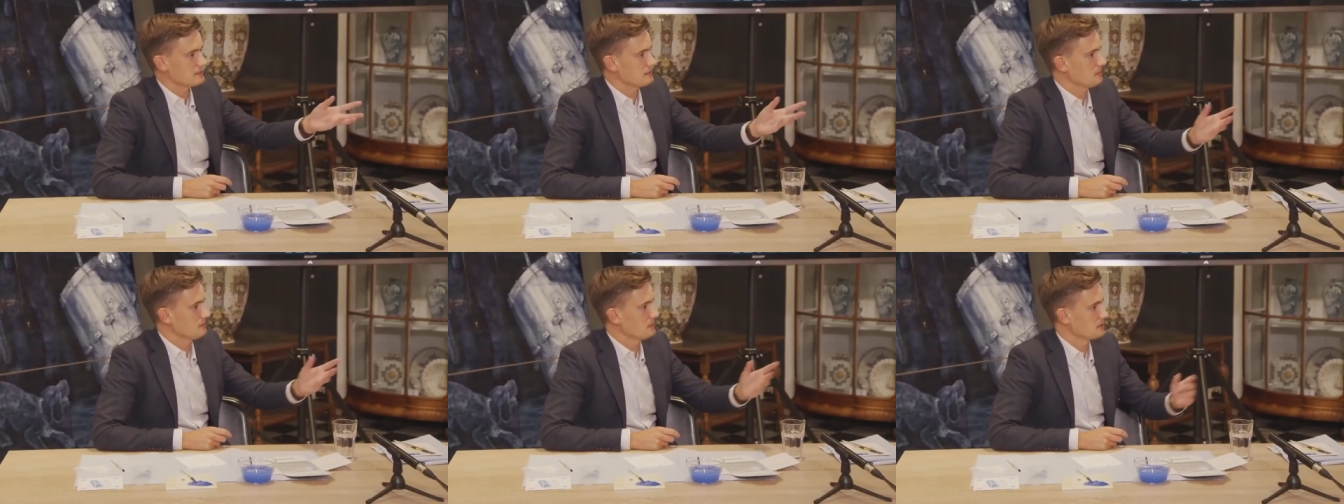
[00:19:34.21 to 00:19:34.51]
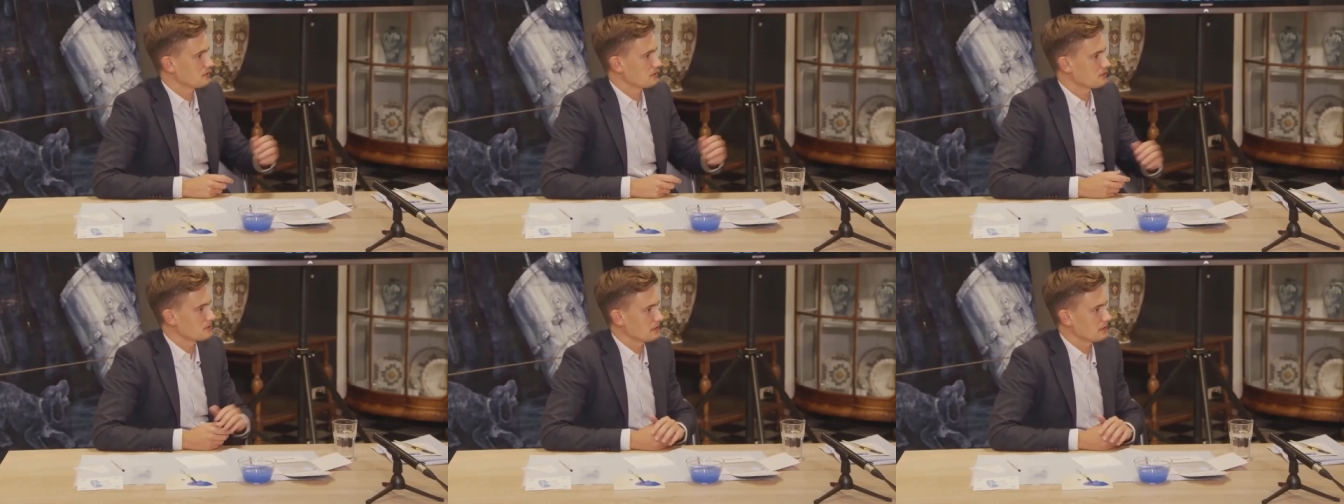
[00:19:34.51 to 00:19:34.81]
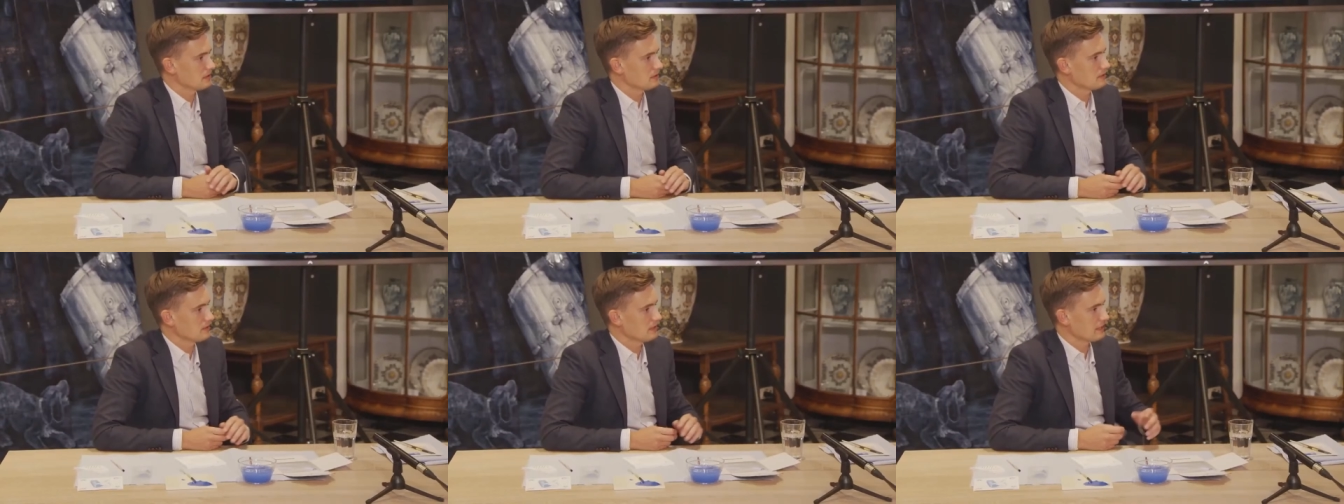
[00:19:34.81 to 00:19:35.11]
but
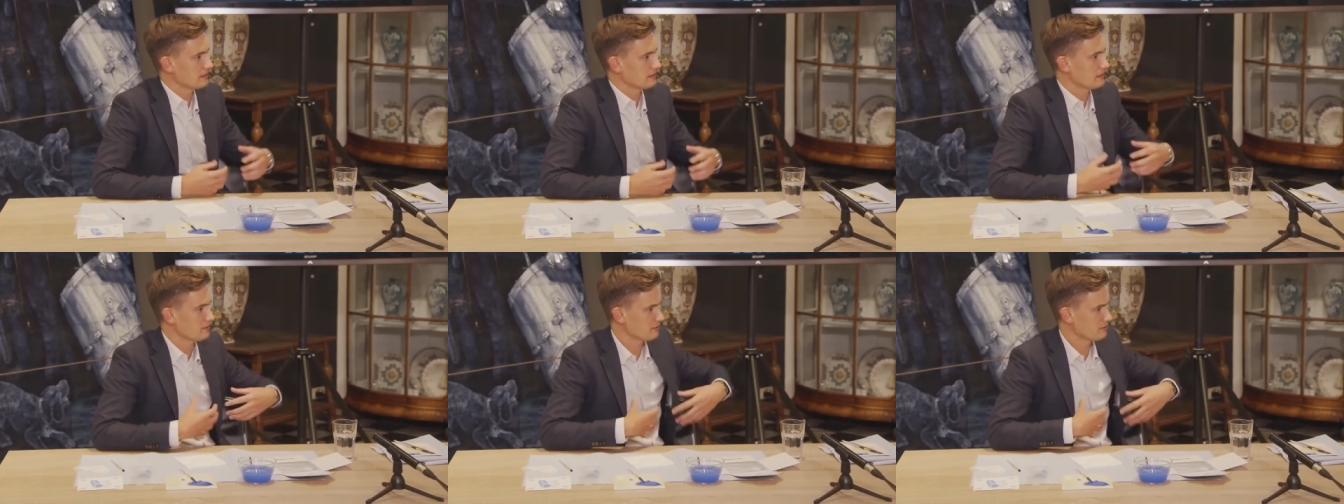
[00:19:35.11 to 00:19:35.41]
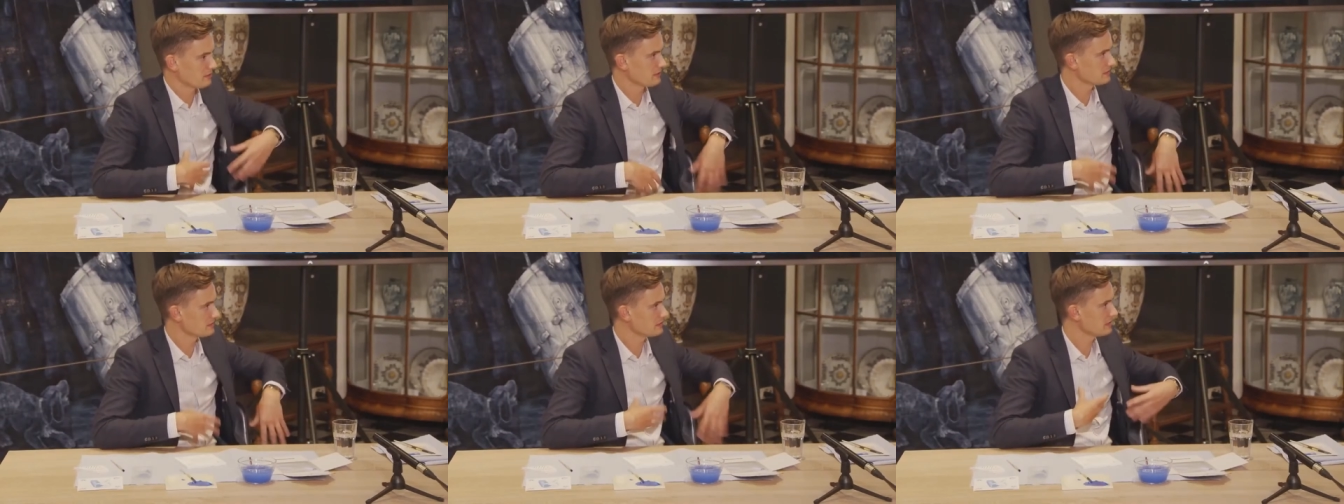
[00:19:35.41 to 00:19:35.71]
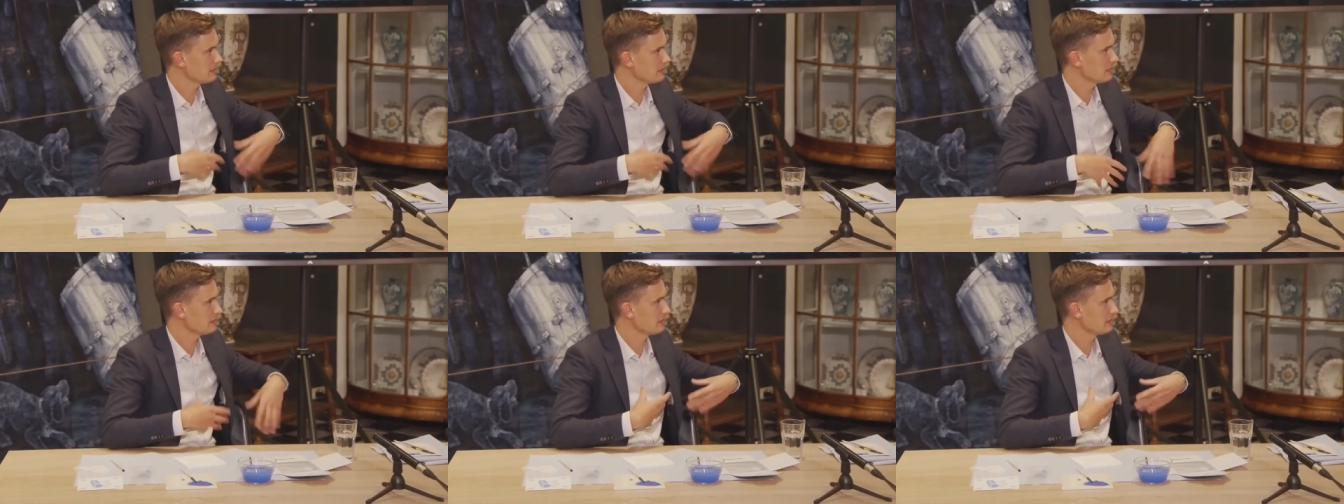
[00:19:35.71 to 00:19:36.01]
also like different
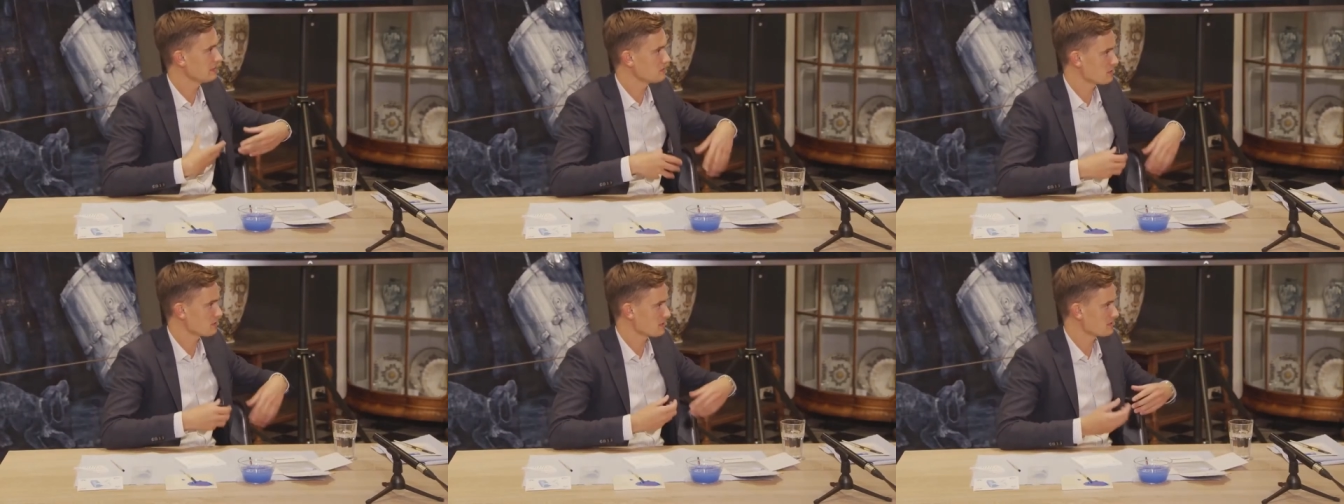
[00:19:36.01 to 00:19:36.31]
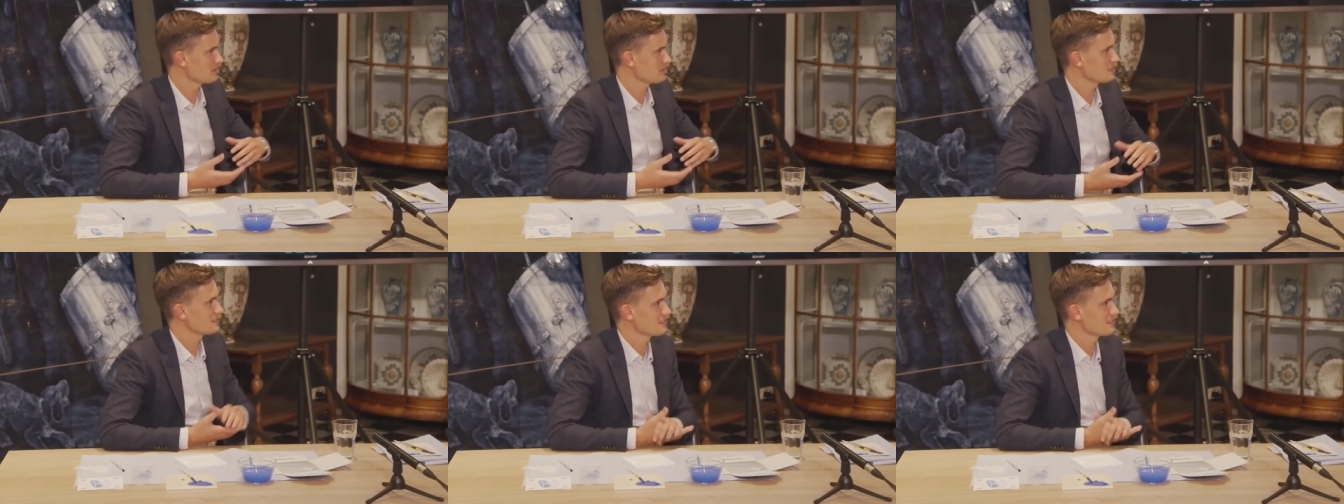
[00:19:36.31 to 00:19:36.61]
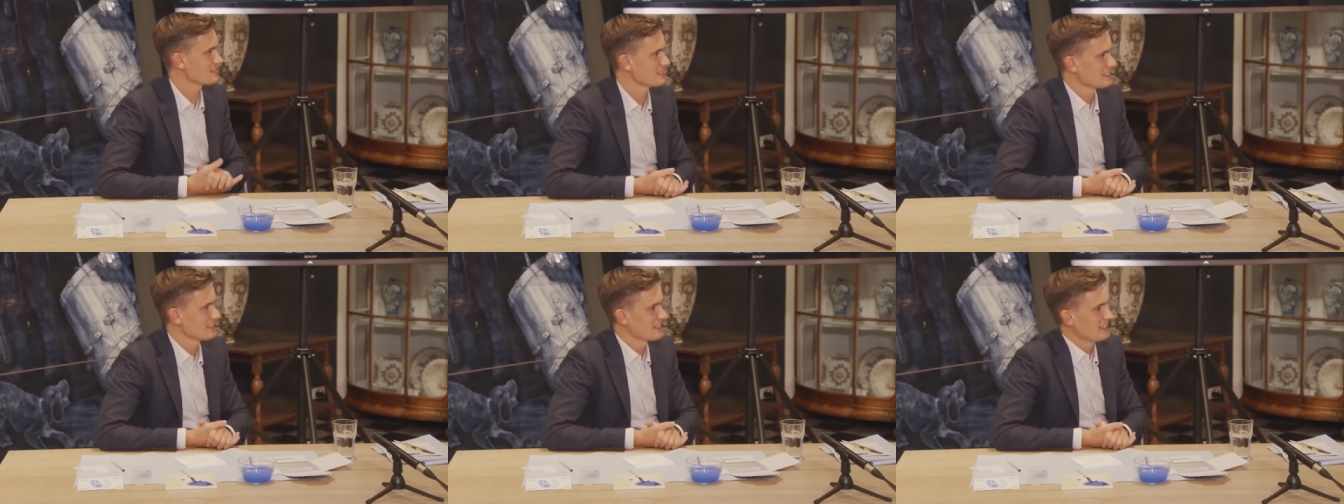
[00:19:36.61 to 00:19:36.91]
uh,
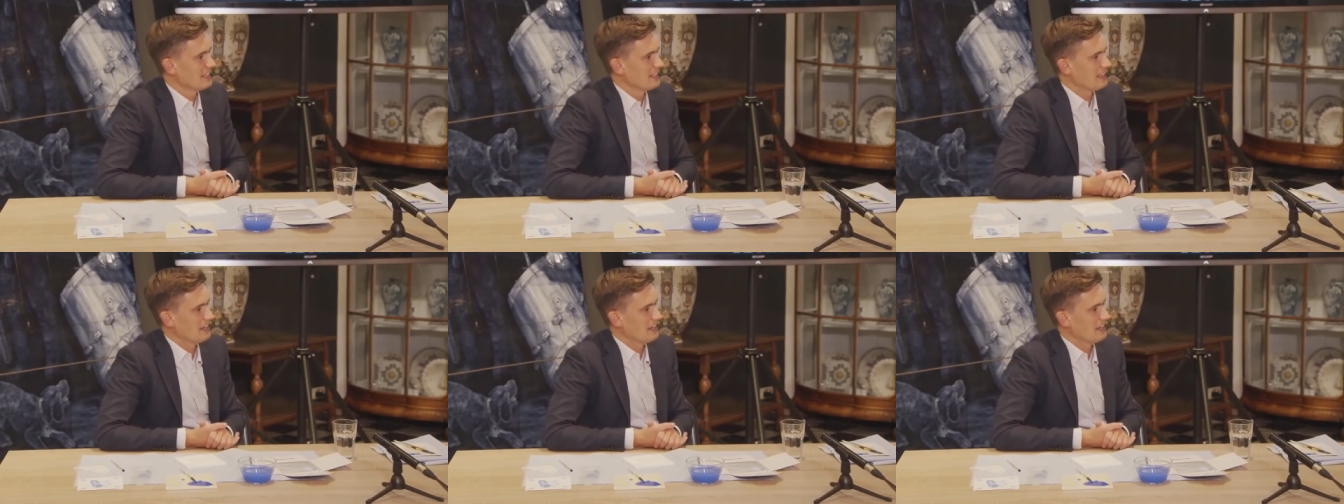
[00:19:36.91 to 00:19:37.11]
dresses.